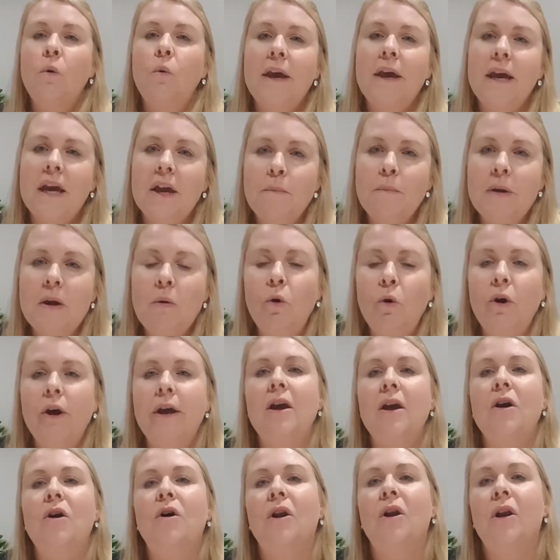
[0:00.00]
we can be
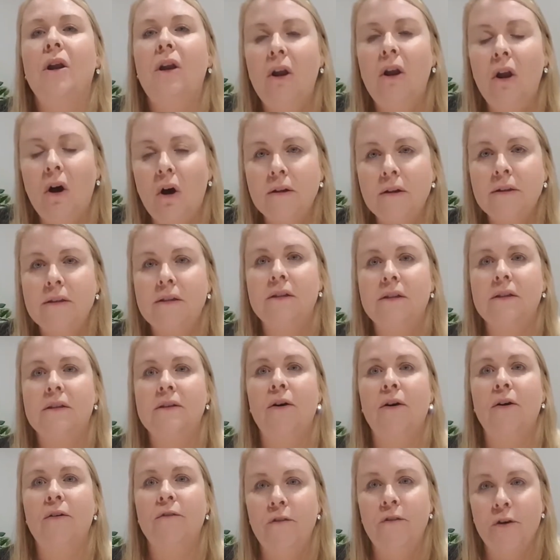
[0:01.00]
working on lots
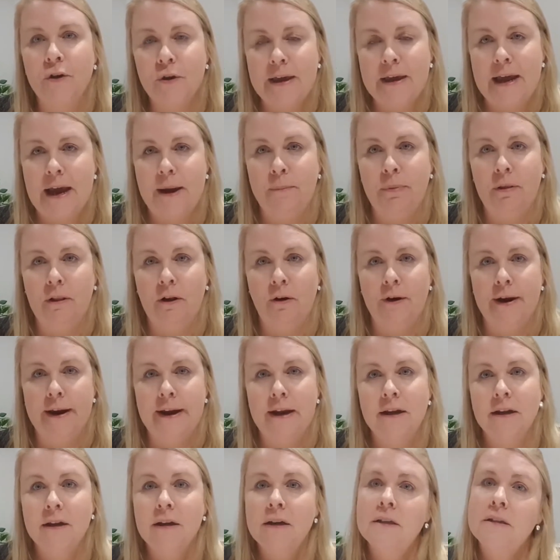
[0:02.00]
of
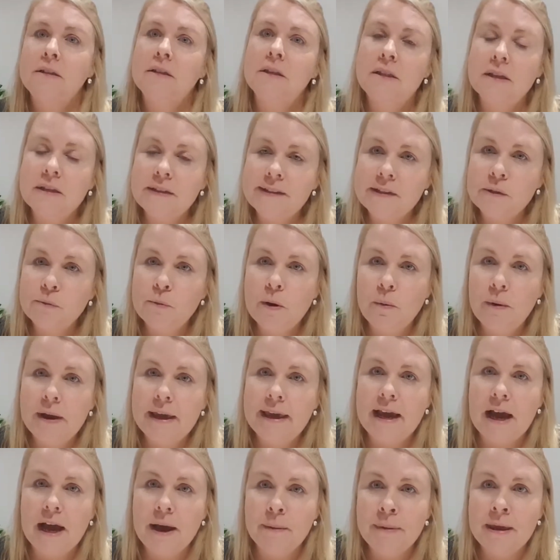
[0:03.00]
vocabulary. So this is where we're
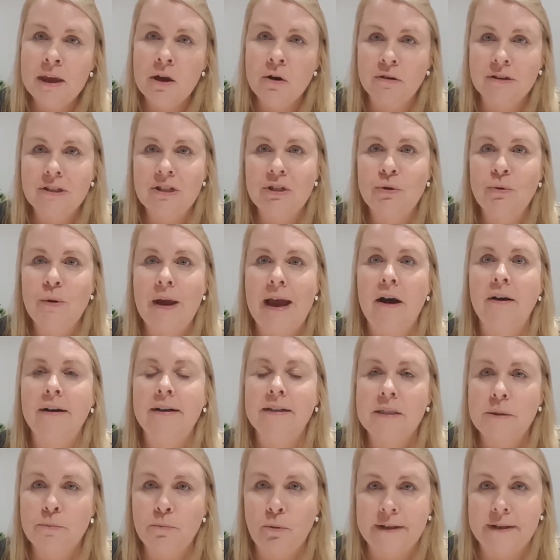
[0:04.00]
coming on to our
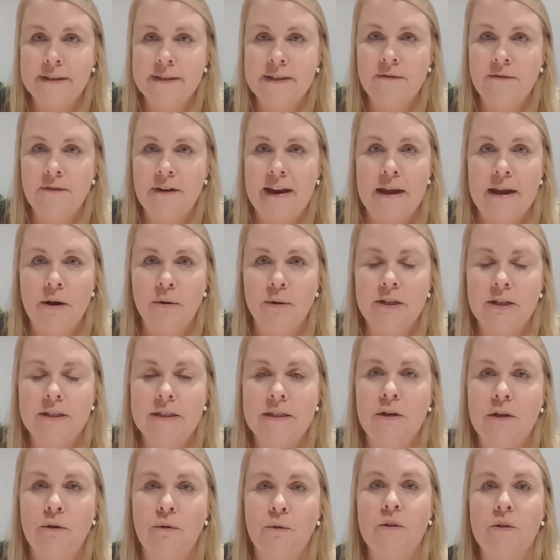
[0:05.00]
expressive language
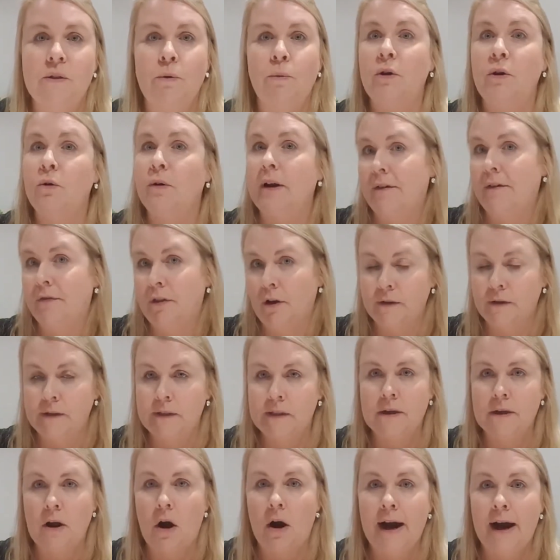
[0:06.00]
skills. So we could have those
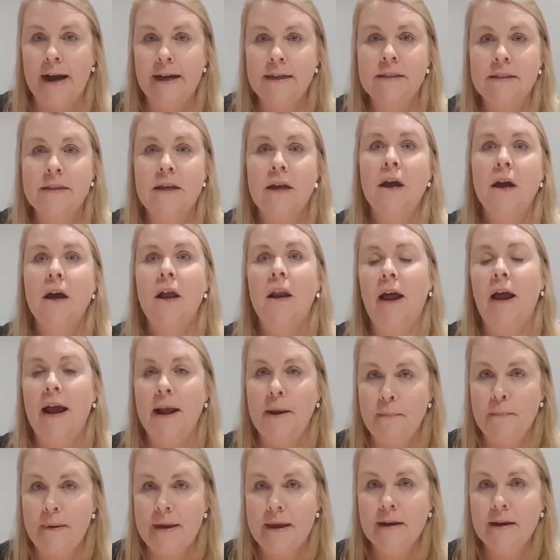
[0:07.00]
size,
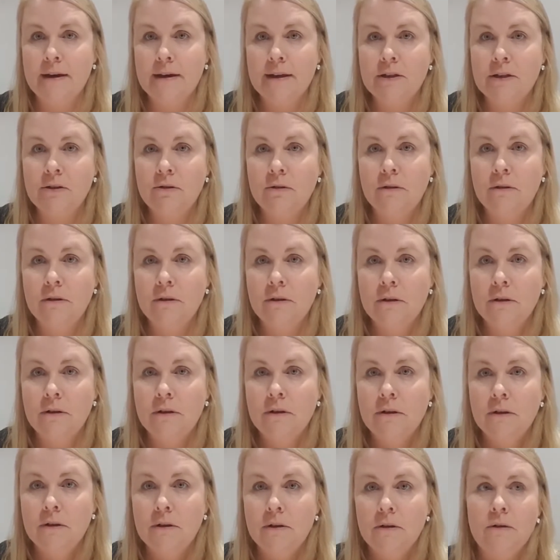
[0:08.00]
like big and little,
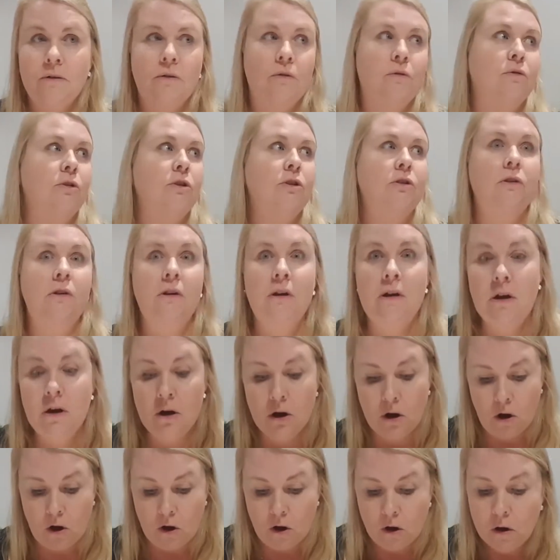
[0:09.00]
or
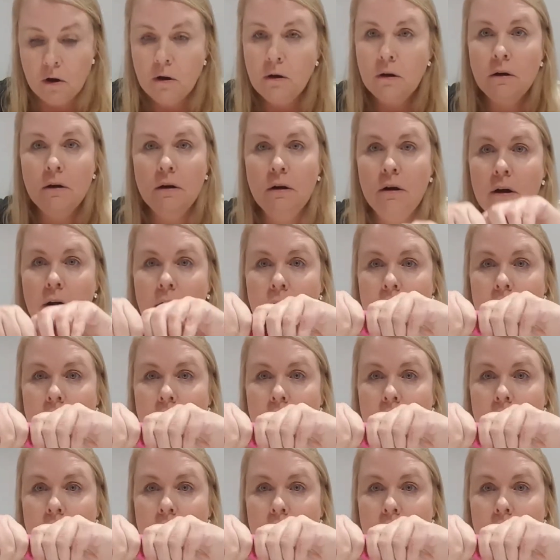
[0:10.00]
long,